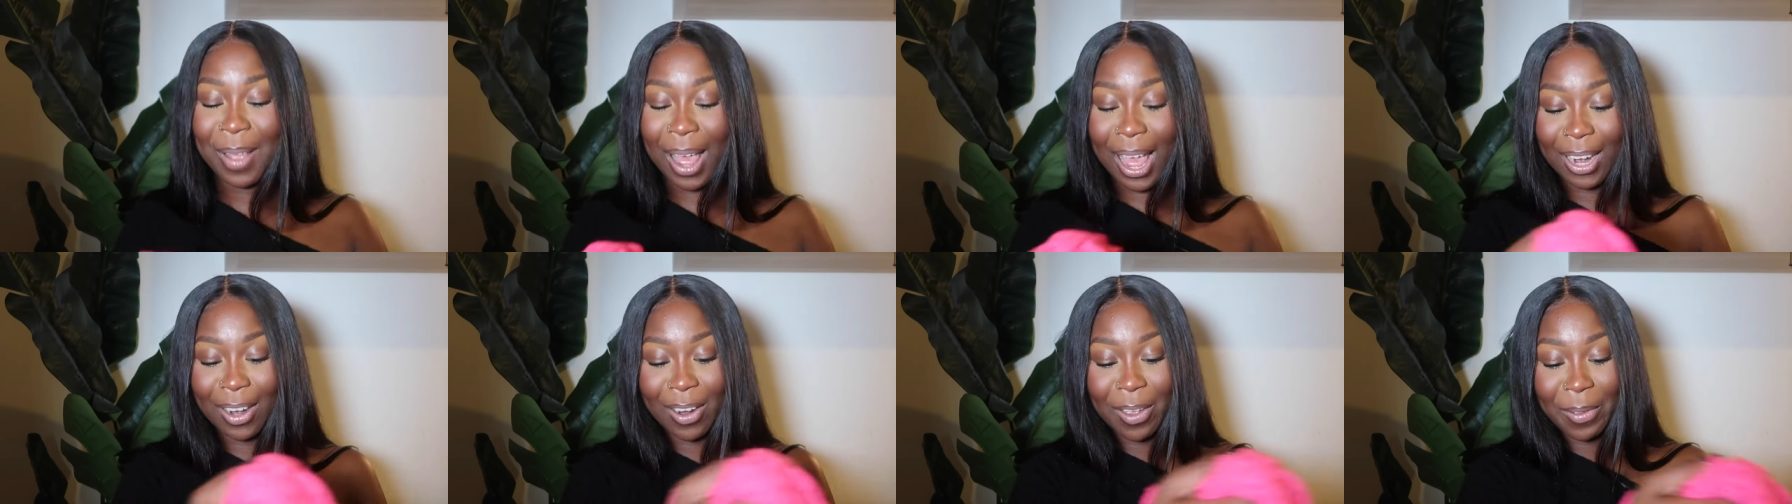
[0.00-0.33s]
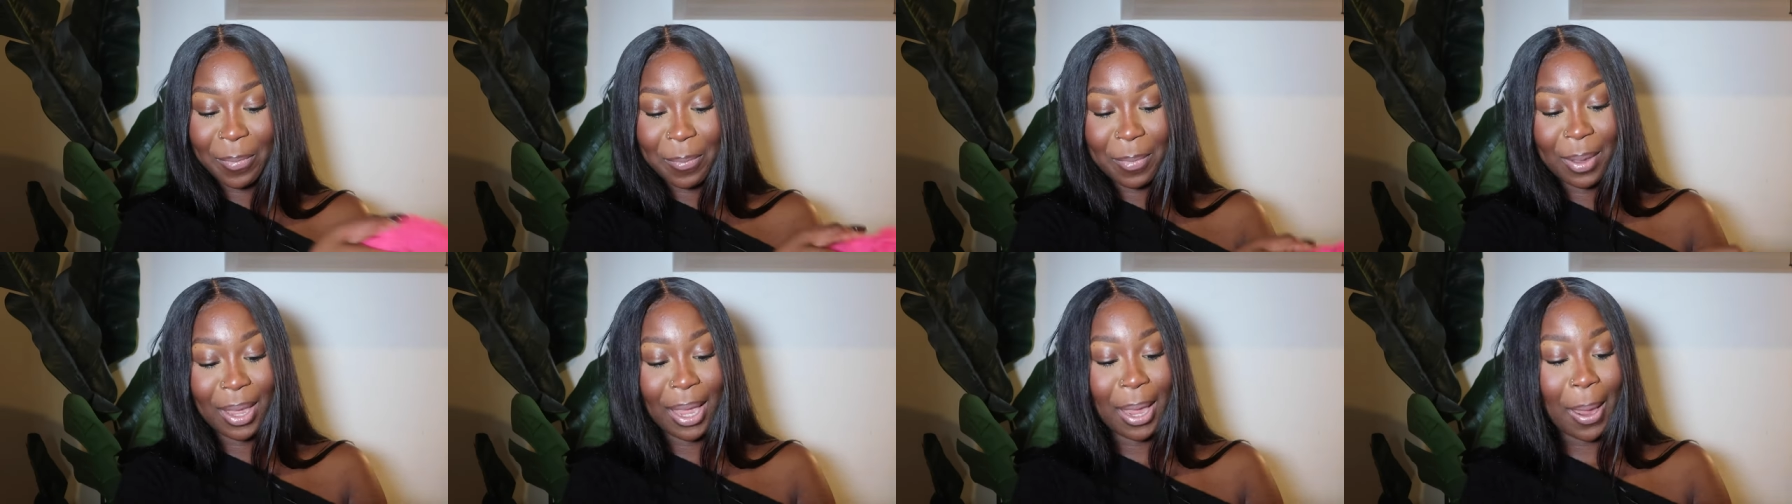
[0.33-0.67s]
I
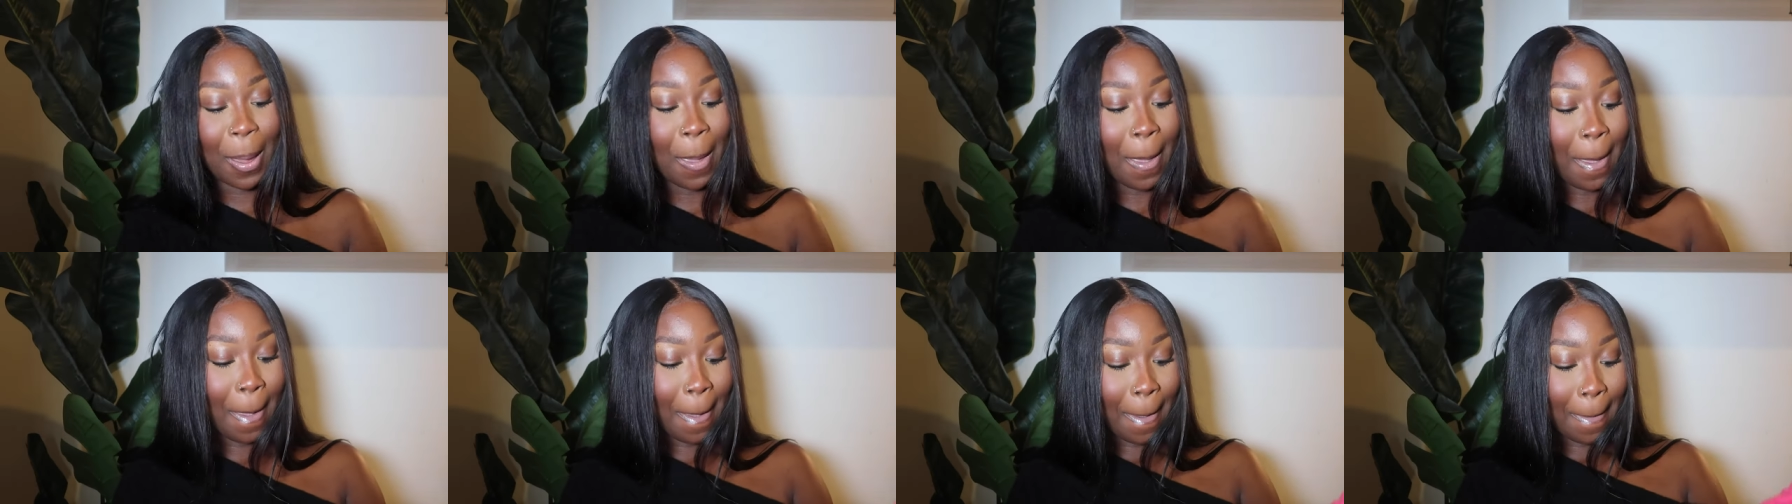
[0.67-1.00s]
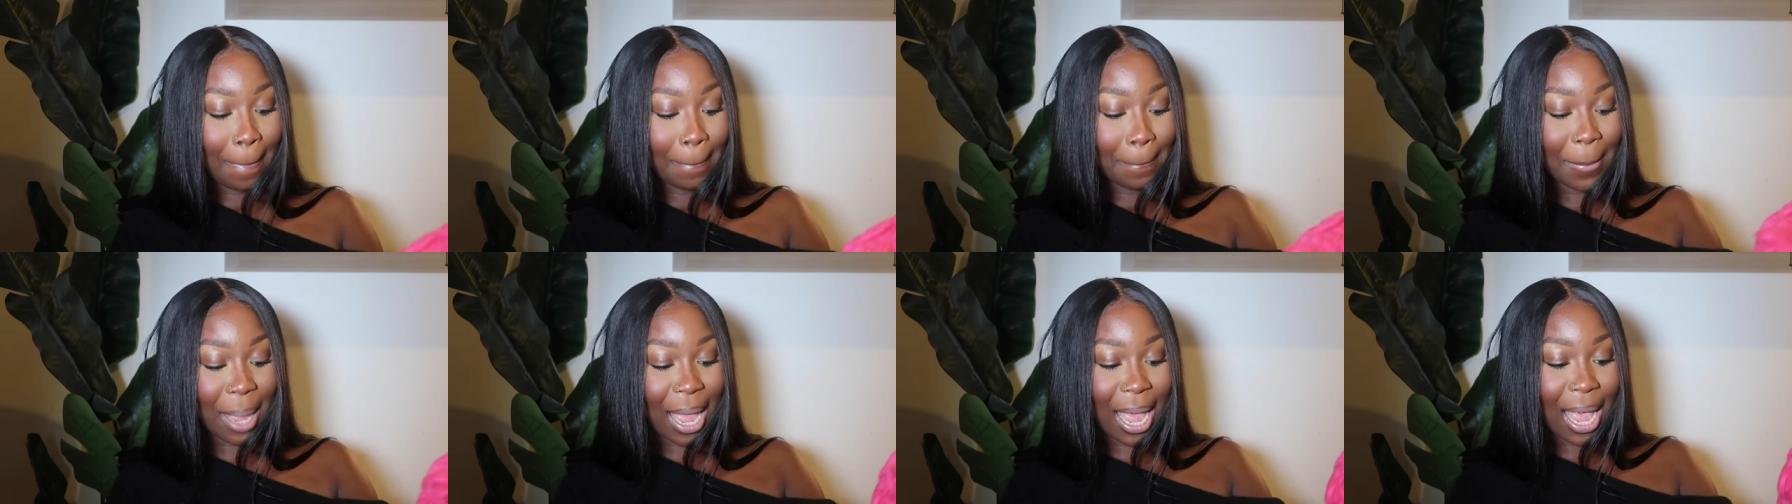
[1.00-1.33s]
love me
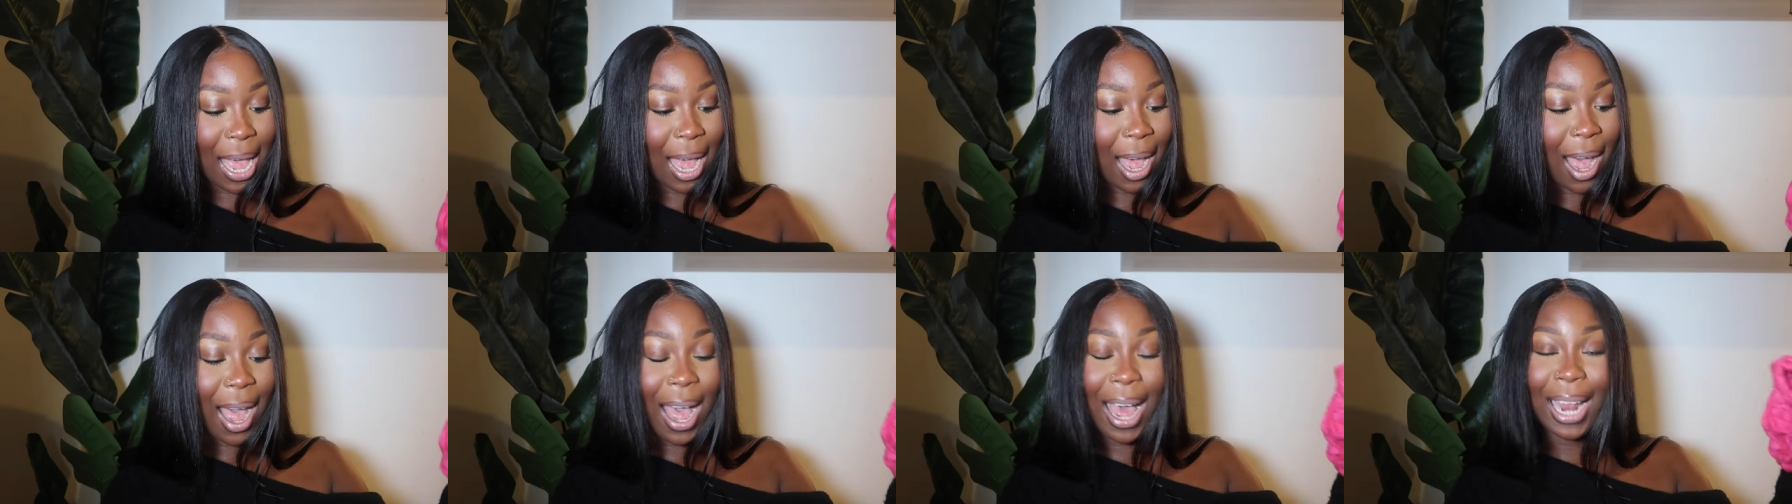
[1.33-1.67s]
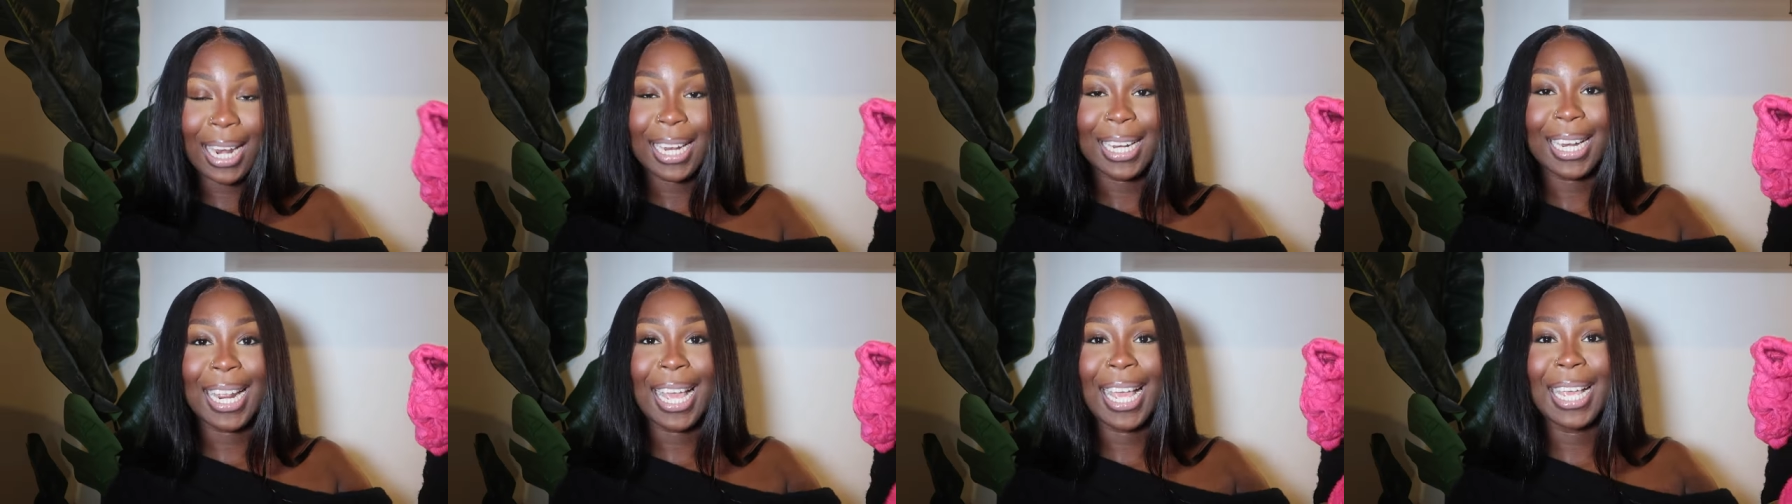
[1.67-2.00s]
my
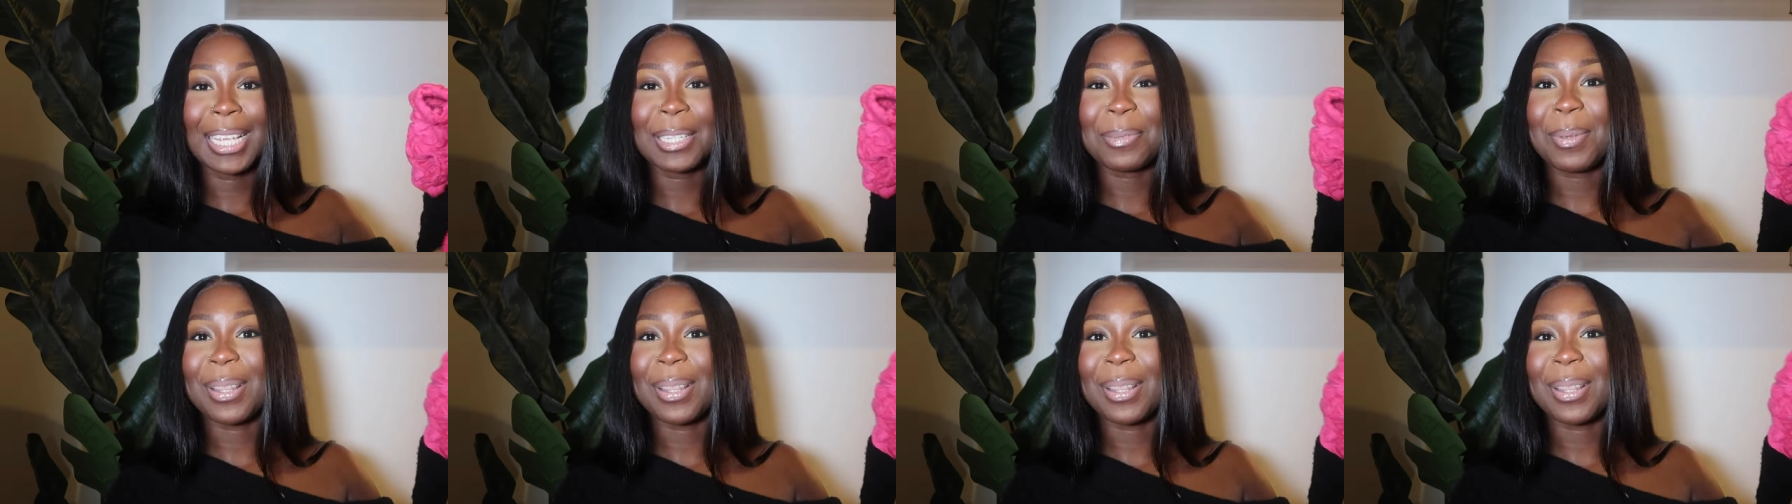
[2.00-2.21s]
holidays.